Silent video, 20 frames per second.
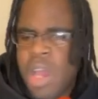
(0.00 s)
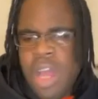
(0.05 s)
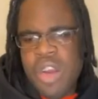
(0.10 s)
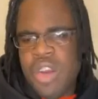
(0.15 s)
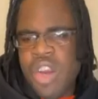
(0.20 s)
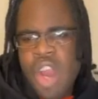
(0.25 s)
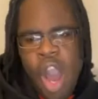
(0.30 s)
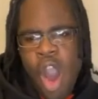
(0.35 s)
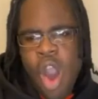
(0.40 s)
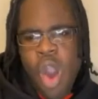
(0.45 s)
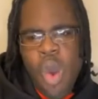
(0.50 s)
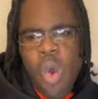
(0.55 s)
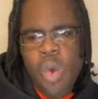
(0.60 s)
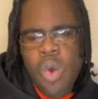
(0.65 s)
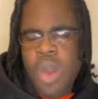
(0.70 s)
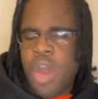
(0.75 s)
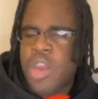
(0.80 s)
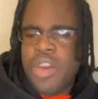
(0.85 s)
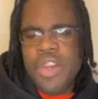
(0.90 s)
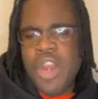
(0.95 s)

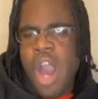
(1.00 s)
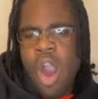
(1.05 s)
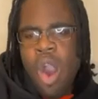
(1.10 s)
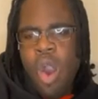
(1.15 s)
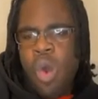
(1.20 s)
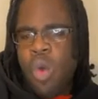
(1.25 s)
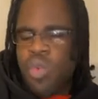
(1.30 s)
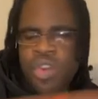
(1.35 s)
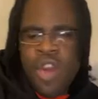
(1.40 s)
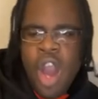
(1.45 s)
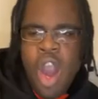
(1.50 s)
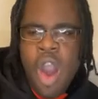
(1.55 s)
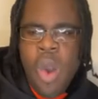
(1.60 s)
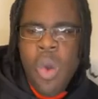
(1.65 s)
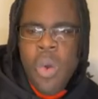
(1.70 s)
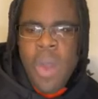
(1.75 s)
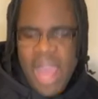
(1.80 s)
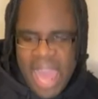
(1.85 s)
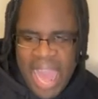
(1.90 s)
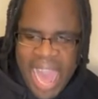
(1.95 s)
No, no,
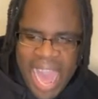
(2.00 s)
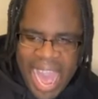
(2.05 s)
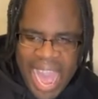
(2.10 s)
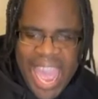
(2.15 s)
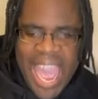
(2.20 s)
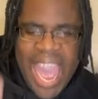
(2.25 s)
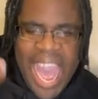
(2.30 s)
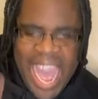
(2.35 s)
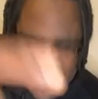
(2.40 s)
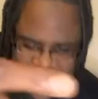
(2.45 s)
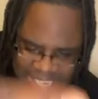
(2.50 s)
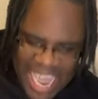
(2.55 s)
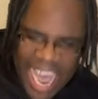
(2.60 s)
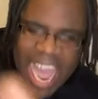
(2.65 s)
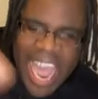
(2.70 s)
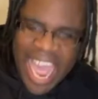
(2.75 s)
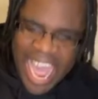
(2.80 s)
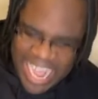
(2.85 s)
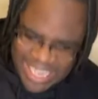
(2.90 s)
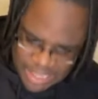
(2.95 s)
no. I had
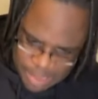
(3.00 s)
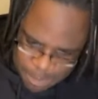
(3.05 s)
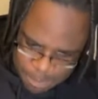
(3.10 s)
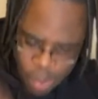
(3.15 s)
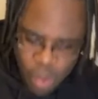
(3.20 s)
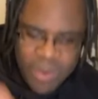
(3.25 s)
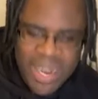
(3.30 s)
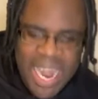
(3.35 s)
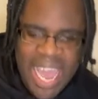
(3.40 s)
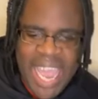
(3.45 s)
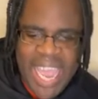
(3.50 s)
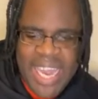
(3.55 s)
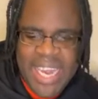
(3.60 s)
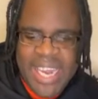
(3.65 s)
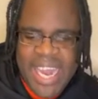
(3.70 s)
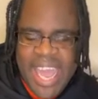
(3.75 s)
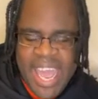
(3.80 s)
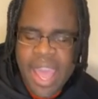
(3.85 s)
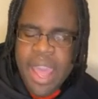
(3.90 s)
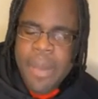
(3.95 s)
I had to put that in
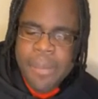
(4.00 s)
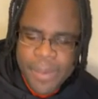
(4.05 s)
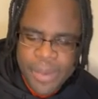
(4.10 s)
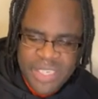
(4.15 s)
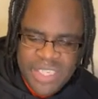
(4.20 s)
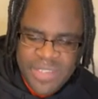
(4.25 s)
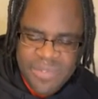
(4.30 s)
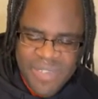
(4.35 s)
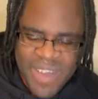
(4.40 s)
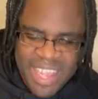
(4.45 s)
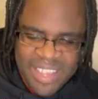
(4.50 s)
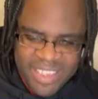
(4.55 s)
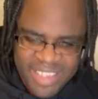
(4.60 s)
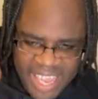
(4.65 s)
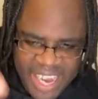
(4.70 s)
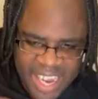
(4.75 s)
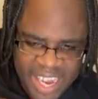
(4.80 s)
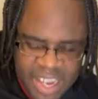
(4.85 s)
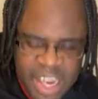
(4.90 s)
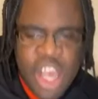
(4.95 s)
there because if I
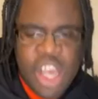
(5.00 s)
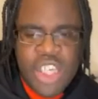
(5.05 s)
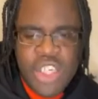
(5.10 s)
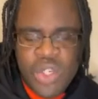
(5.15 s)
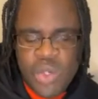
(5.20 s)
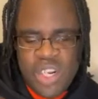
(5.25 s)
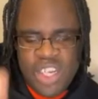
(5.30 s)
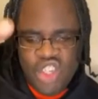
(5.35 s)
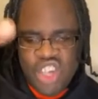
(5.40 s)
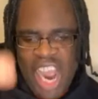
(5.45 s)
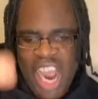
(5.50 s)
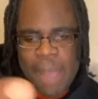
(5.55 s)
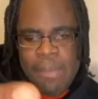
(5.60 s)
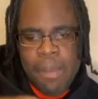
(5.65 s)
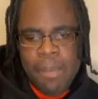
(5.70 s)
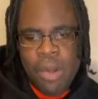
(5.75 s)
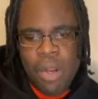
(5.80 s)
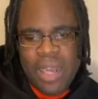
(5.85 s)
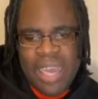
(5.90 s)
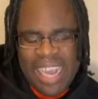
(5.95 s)
didn't, she would have tried to
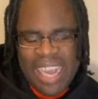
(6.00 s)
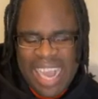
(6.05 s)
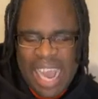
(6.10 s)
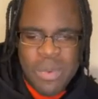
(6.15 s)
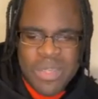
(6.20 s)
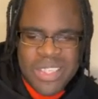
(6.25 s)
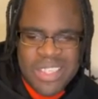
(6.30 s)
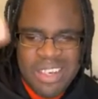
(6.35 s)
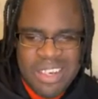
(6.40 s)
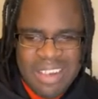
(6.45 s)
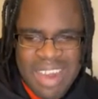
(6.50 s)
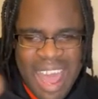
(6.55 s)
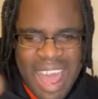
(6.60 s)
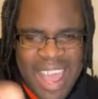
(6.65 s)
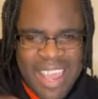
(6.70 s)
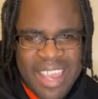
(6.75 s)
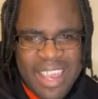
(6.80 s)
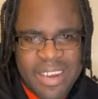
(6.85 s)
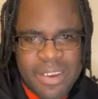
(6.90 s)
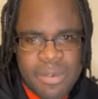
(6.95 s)
make me look like I was
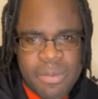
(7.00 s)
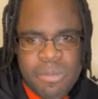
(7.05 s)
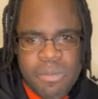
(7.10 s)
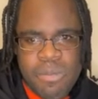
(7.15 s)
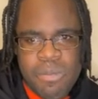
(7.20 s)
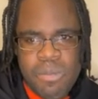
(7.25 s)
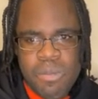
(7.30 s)
lying.